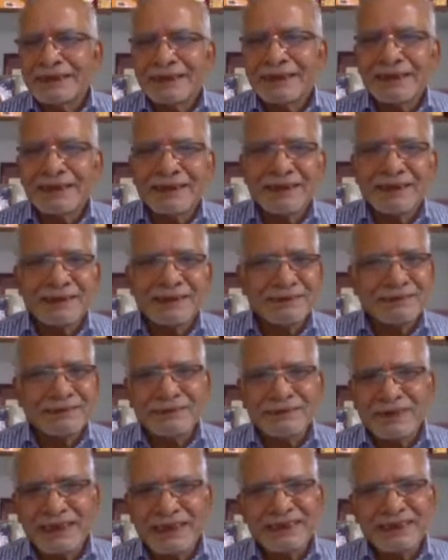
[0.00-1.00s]
Uh,
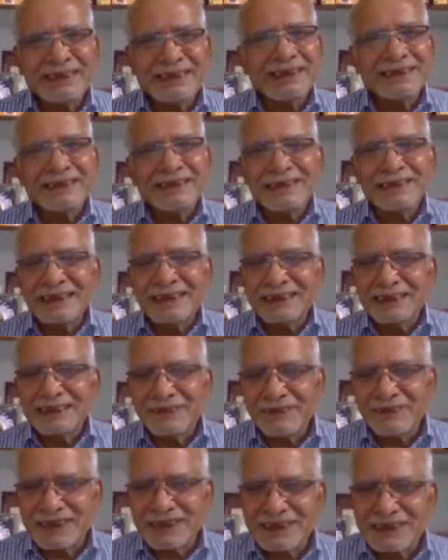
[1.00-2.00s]
when then, then
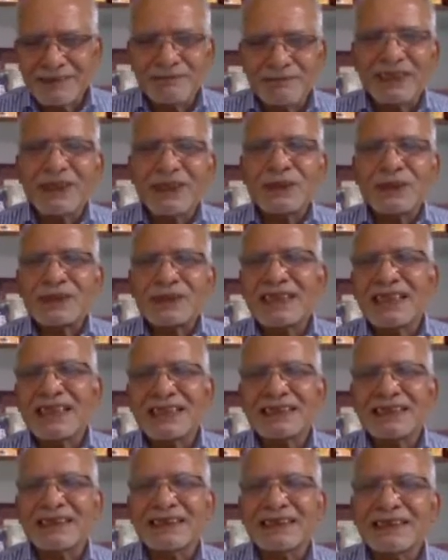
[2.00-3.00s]
there was some
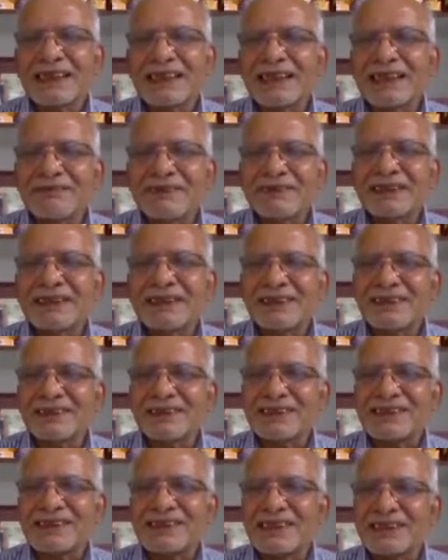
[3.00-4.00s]
negotiation, and when the
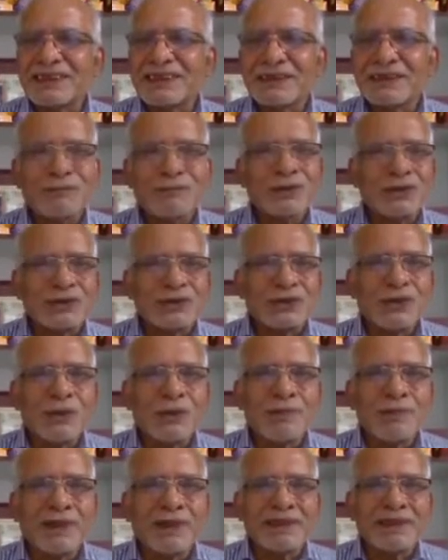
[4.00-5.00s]
registration booths
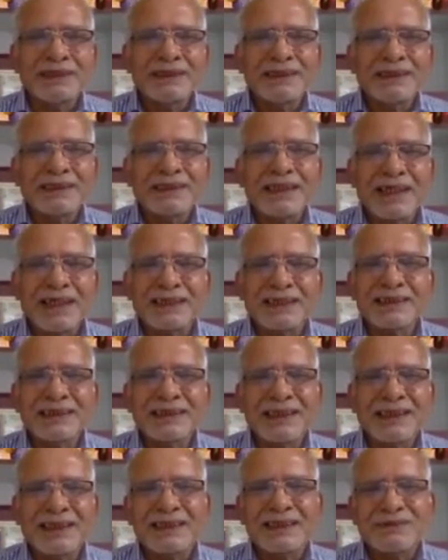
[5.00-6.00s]
opened,
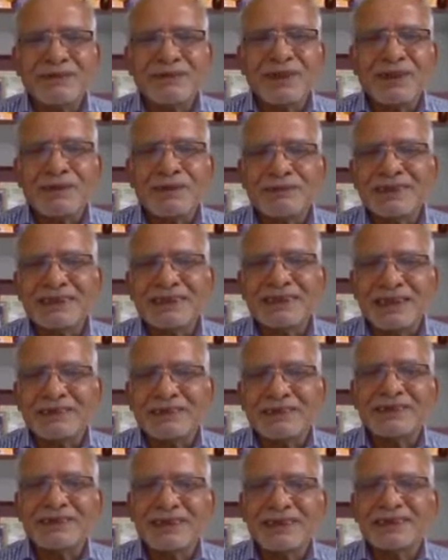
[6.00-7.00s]
Gandhi and one of his
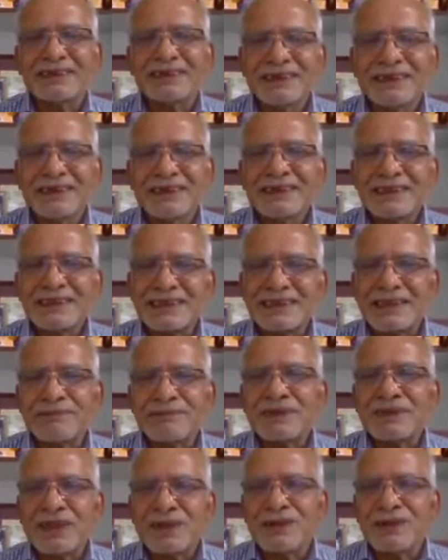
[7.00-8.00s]
lieutenants
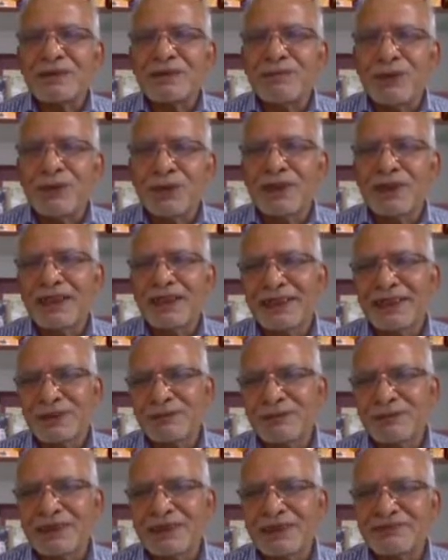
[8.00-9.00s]
stepped out boldly
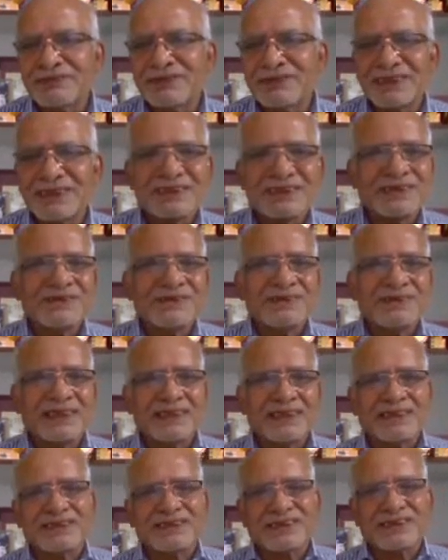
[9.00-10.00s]
to be the first to
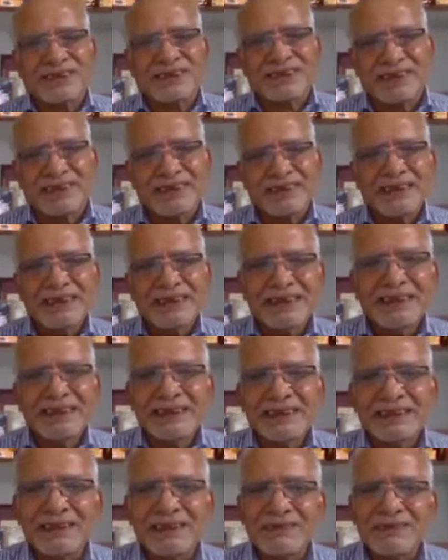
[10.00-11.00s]
re-register.
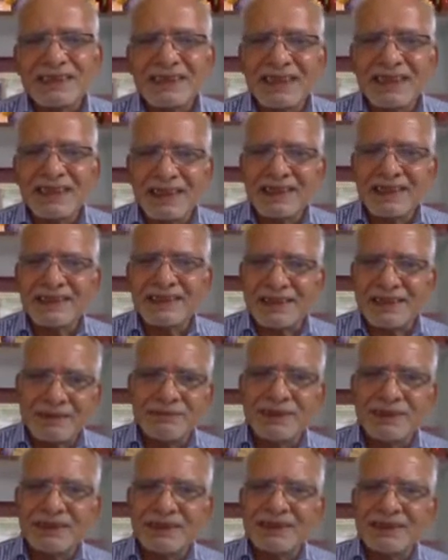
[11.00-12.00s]
There was a great
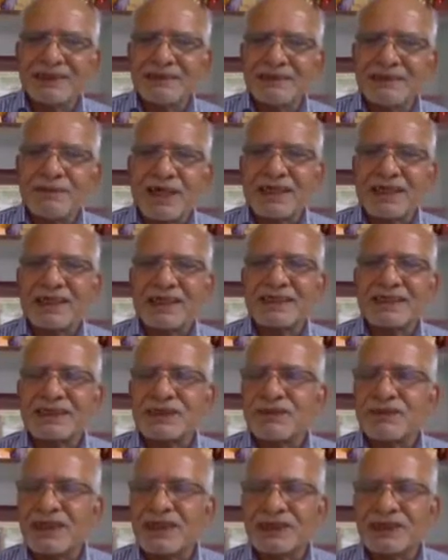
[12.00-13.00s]
trouble in the market
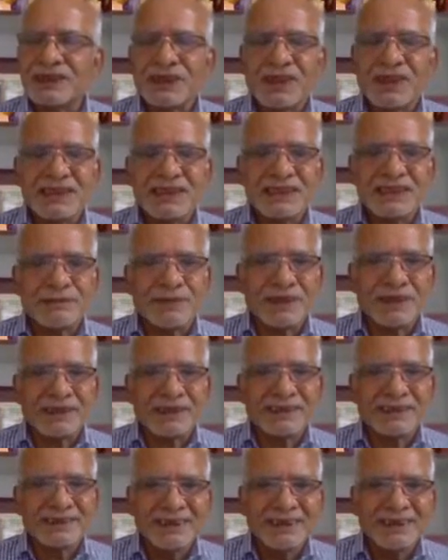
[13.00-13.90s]
square, Johannesburg.